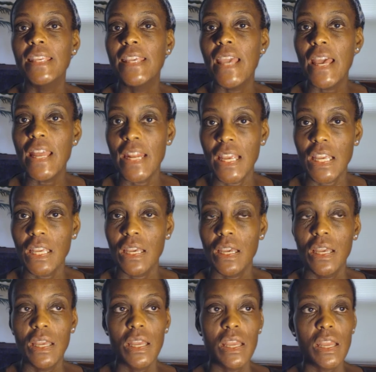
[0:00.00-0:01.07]
getting,
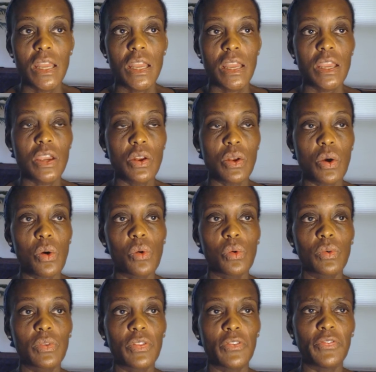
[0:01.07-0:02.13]

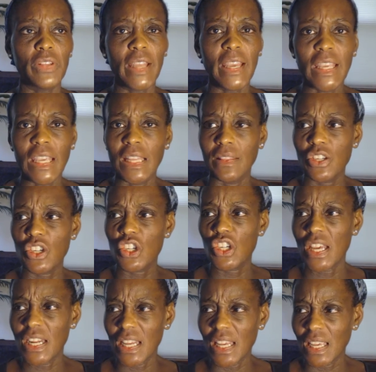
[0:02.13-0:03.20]
the flaking, the
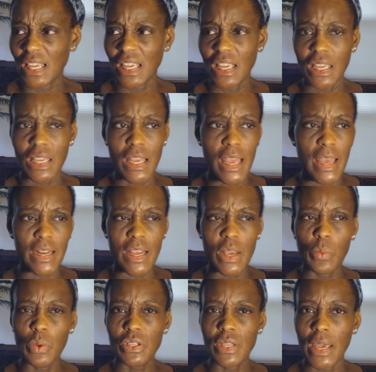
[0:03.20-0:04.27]
shedding, and
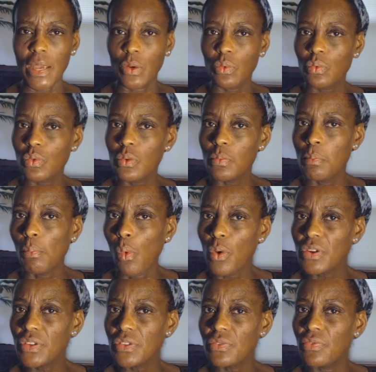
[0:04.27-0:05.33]
it was like
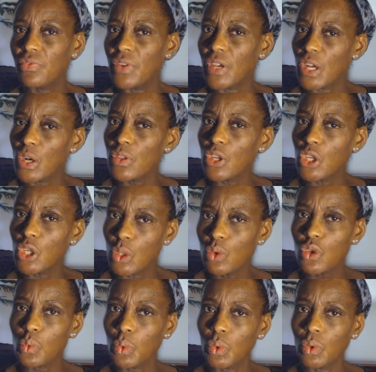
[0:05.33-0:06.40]
more severe than
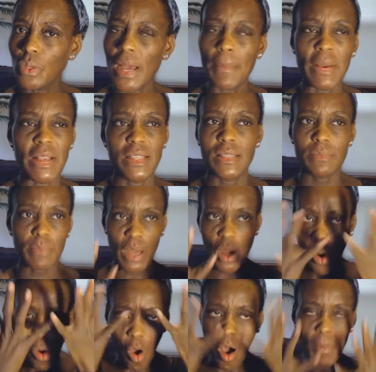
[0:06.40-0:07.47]
usual.
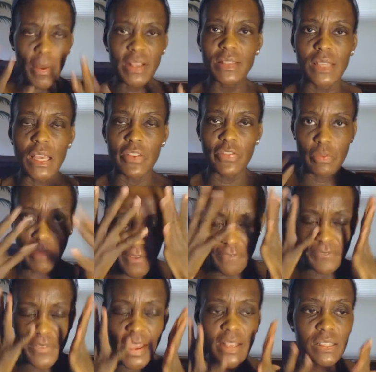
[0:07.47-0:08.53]
All my skin, from my
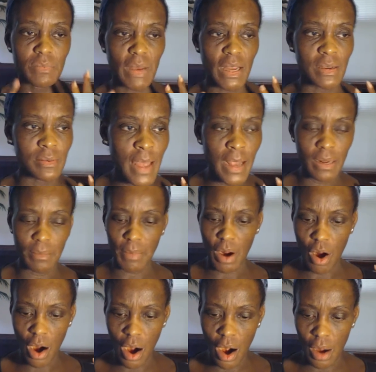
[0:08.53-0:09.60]
face, my neck, my
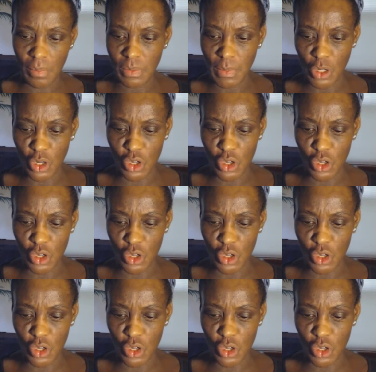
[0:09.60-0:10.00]
arms, my